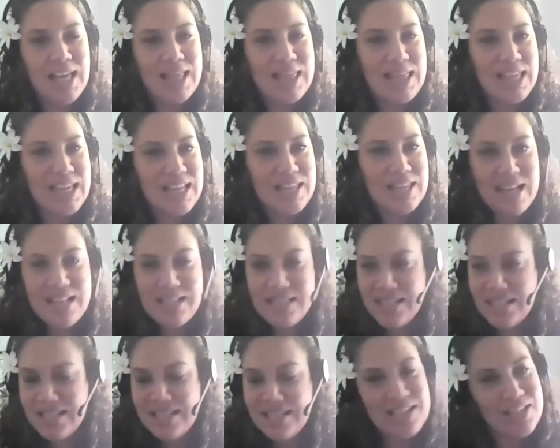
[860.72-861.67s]
then
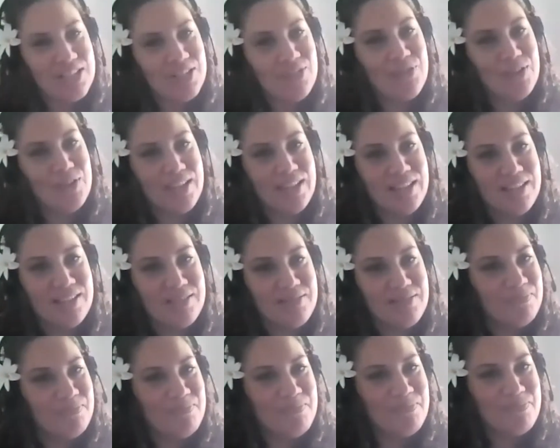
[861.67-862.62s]
that's a significant
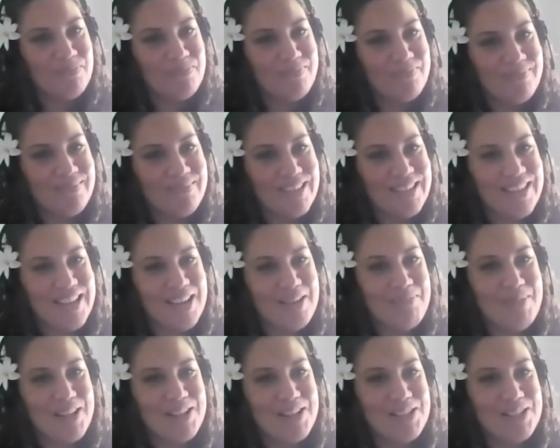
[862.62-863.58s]

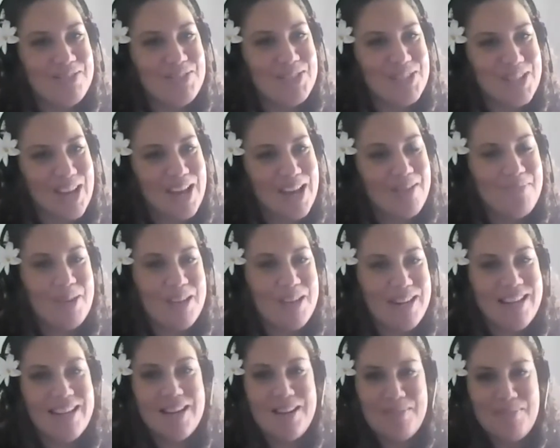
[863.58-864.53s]
amount of time
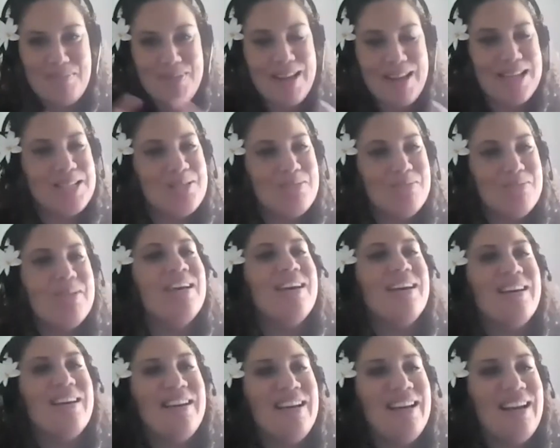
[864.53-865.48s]
and a place
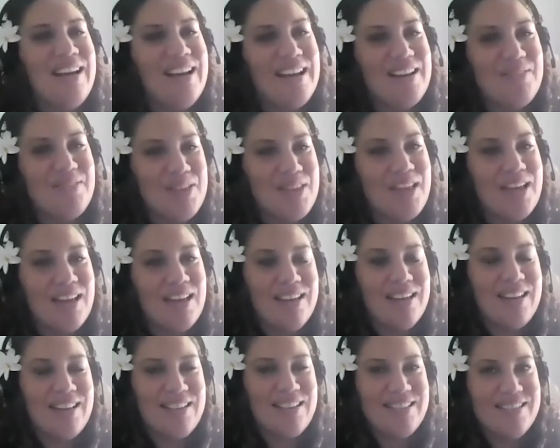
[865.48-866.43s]
where
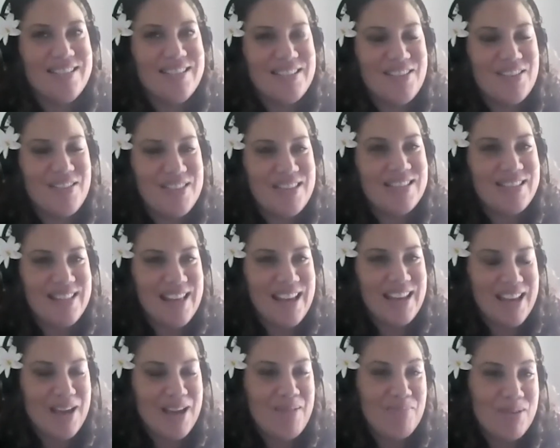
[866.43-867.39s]
there's
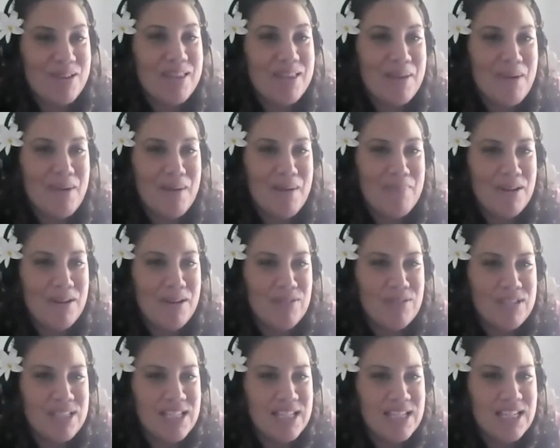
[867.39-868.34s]
that gap where they might be
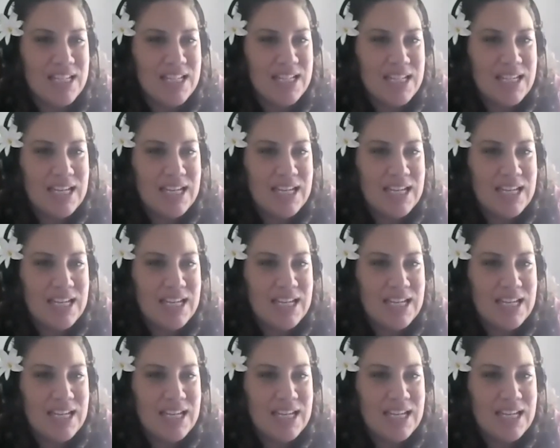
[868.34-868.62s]
losing it.